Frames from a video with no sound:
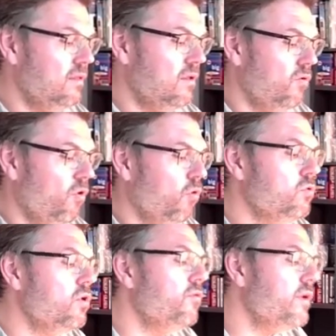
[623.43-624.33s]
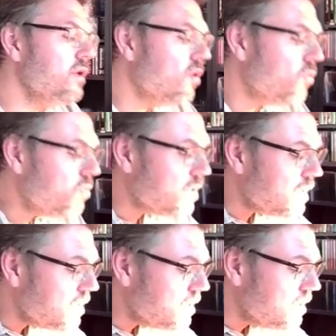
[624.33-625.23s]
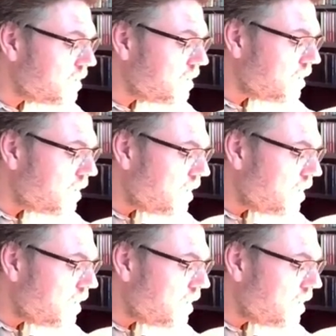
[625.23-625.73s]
the rotary encoder. Yeah?